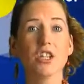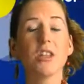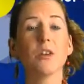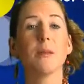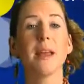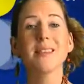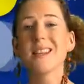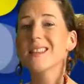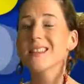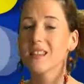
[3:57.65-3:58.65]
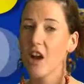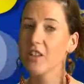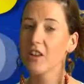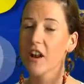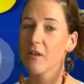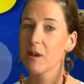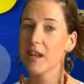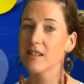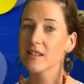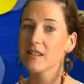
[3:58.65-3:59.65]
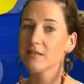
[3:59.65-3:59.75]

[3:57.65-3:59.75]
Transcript: that they're placing inside their airplanes.